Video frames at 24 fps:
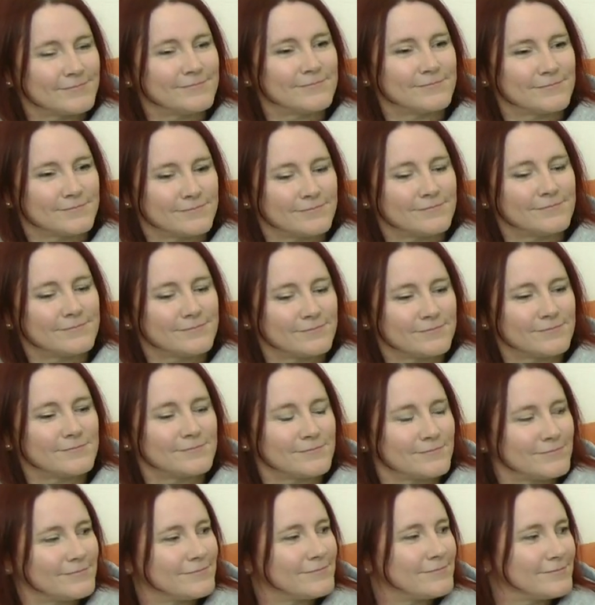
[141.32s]

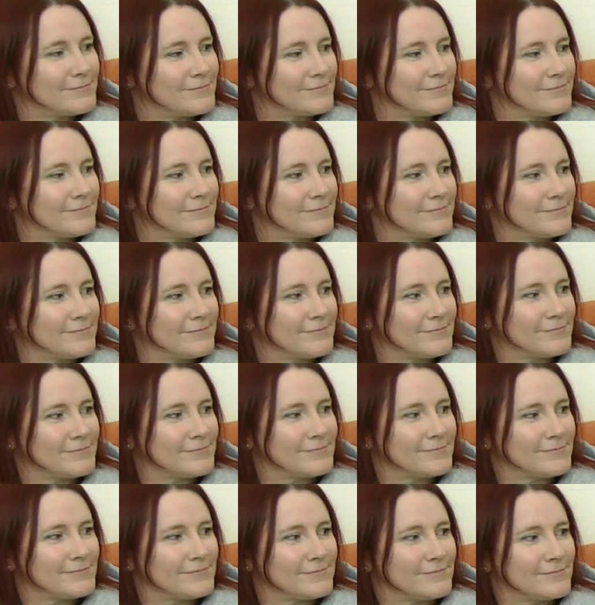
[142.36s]

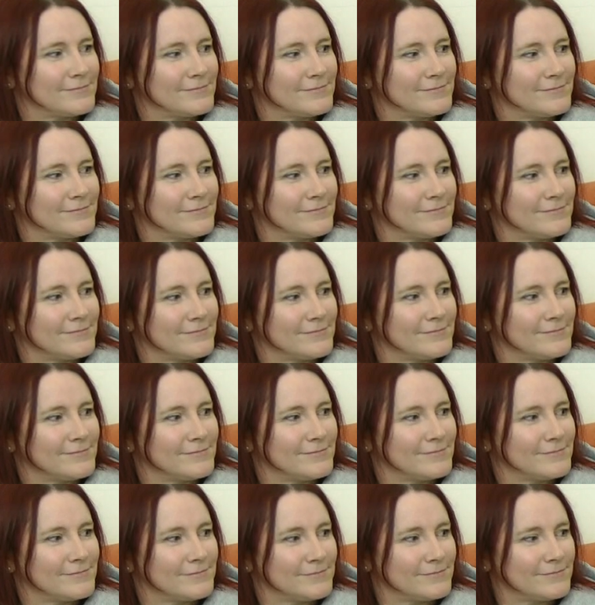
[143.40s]

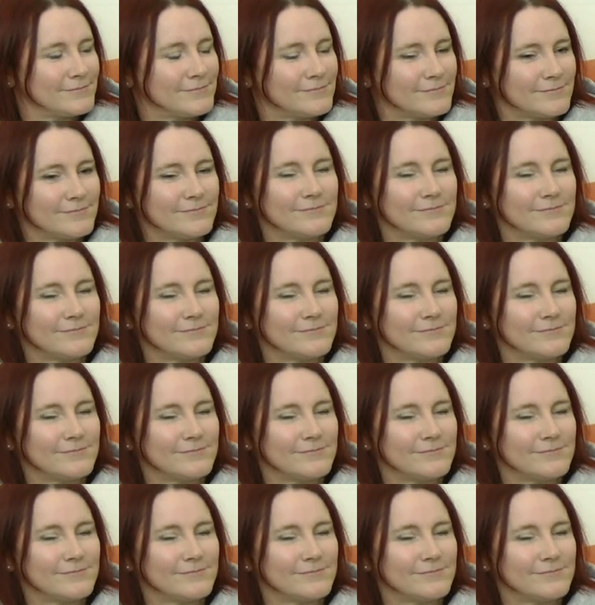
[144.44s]
[no speech]